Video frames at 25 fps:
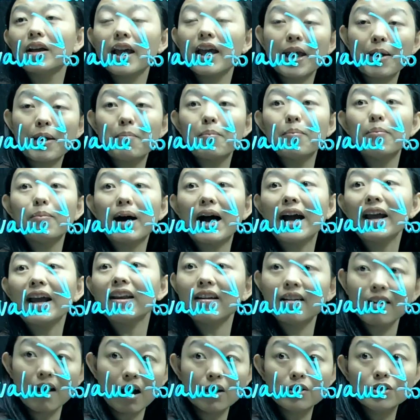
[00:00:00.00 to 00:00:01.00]
it
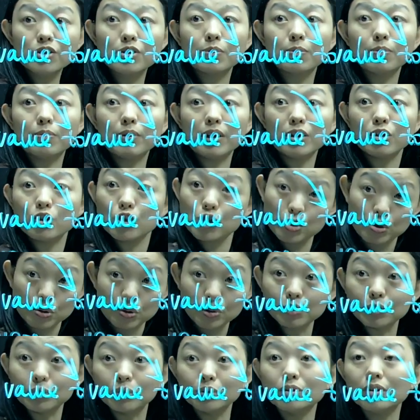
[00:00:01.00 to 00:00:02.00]
might not be
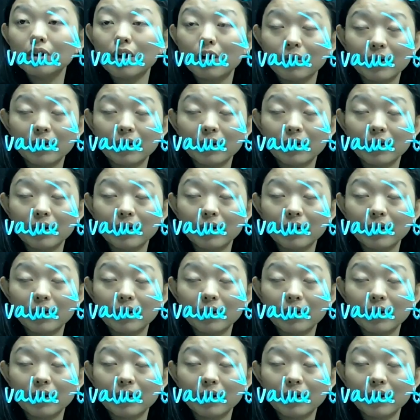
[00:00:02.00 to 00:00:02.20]
true.